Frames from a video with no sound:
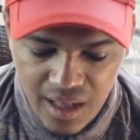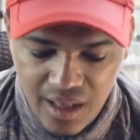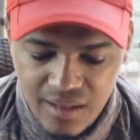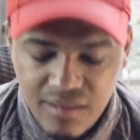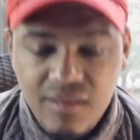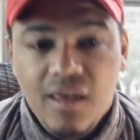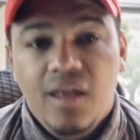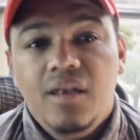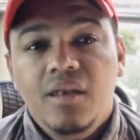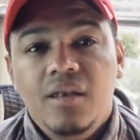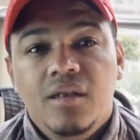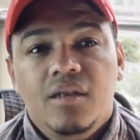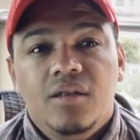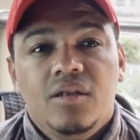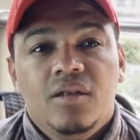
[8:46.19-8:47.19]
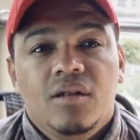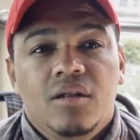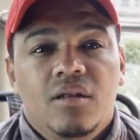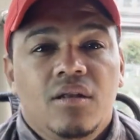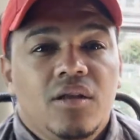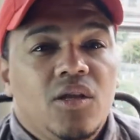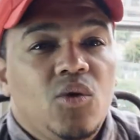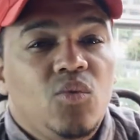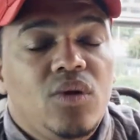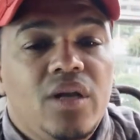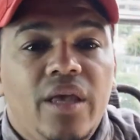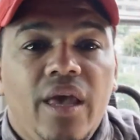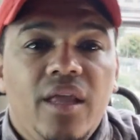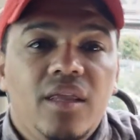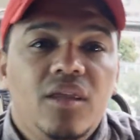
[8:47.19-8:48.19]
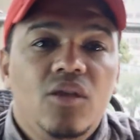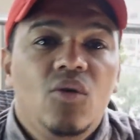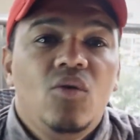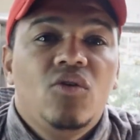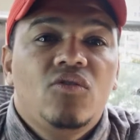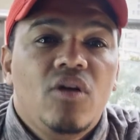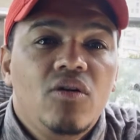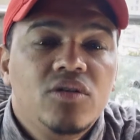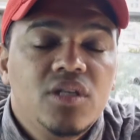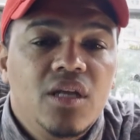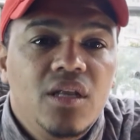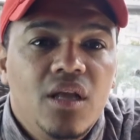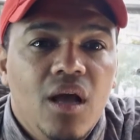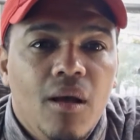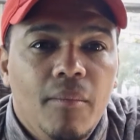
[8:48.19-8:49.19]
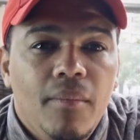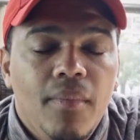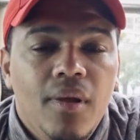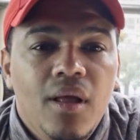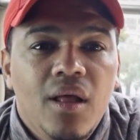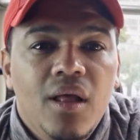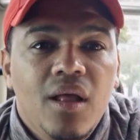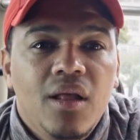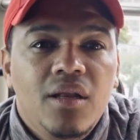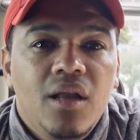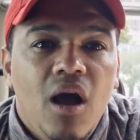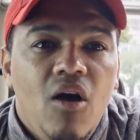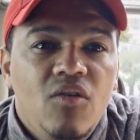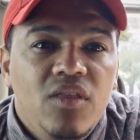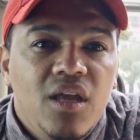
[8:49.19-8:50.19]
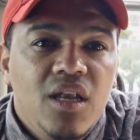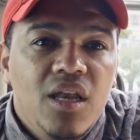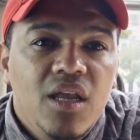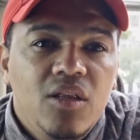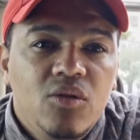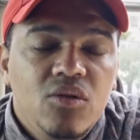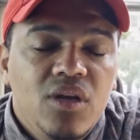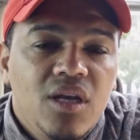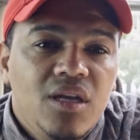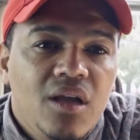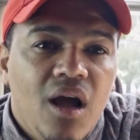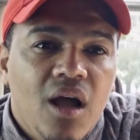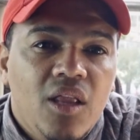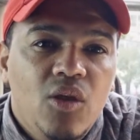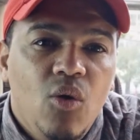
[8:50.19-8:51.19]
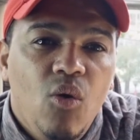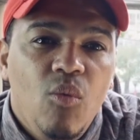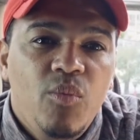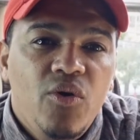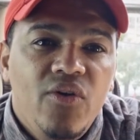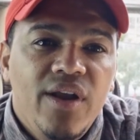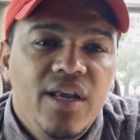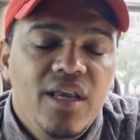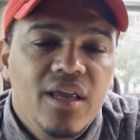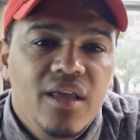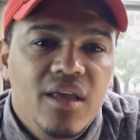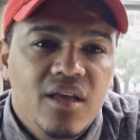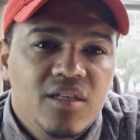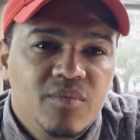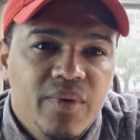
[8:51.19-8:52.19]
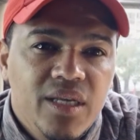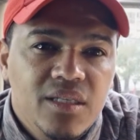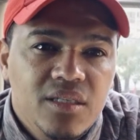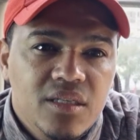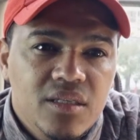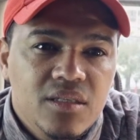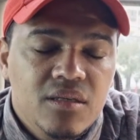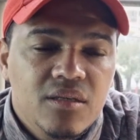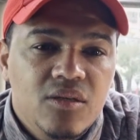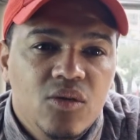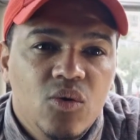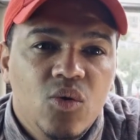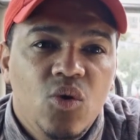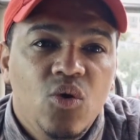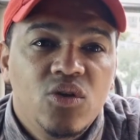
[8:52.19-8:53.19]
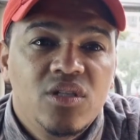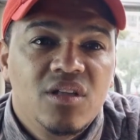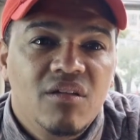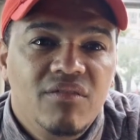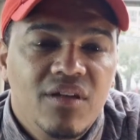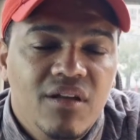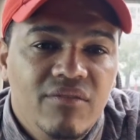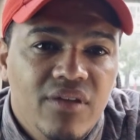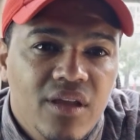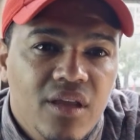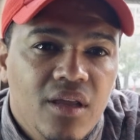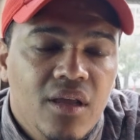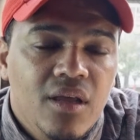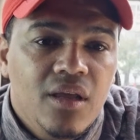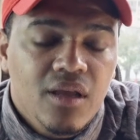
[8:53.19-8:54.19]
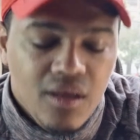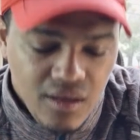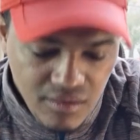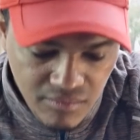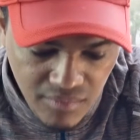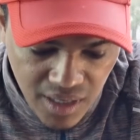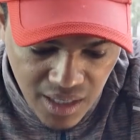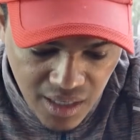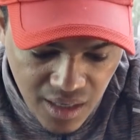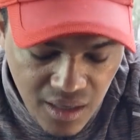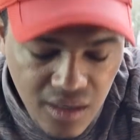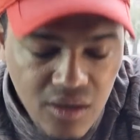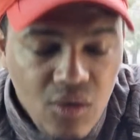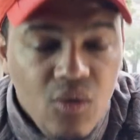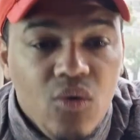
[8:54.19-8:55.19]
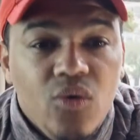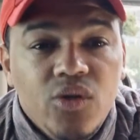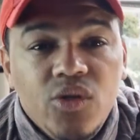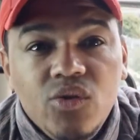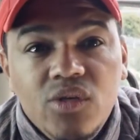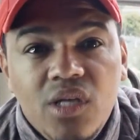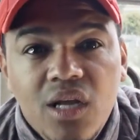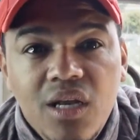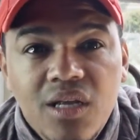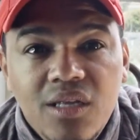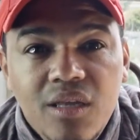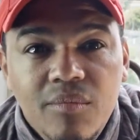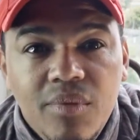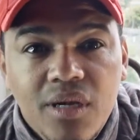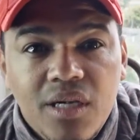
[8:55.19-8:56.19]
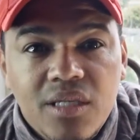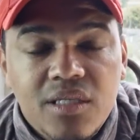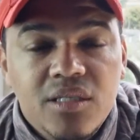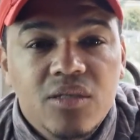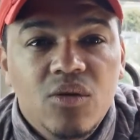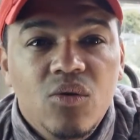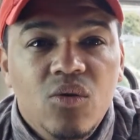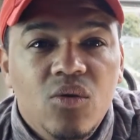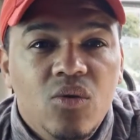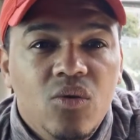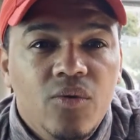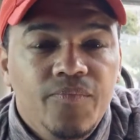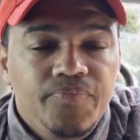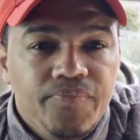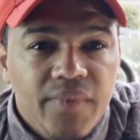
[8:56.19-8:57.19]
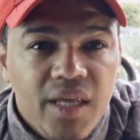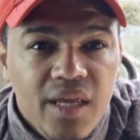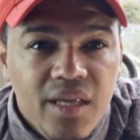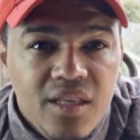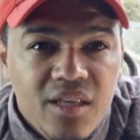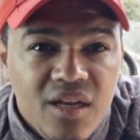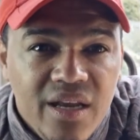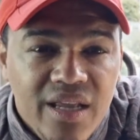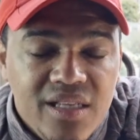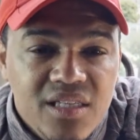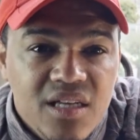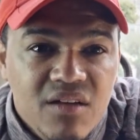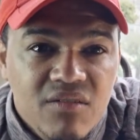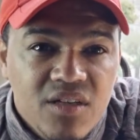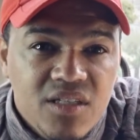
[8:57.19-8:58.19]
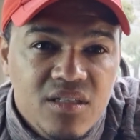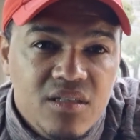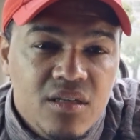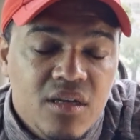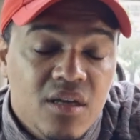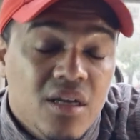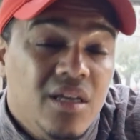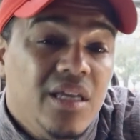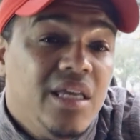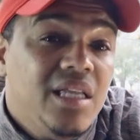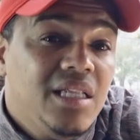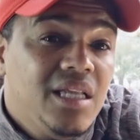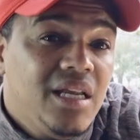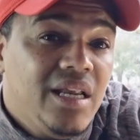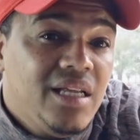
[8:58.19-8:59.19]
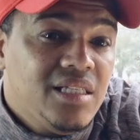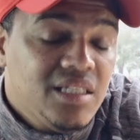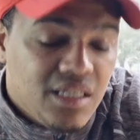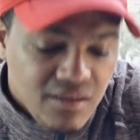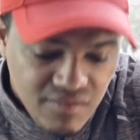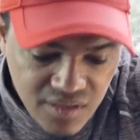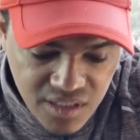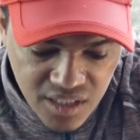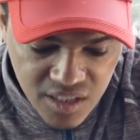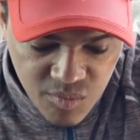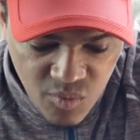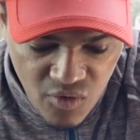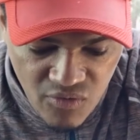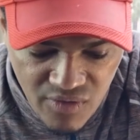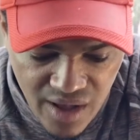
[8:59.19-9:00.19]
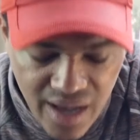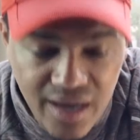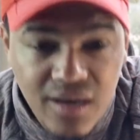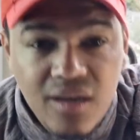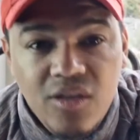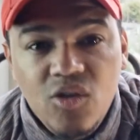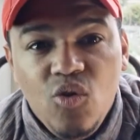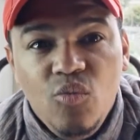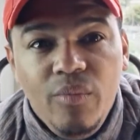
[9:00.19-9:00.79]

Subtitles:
and then you will get your gross income. Now they need to deduct your operating expenses, your cost of living, meaning your utility bills, your internet services provider, your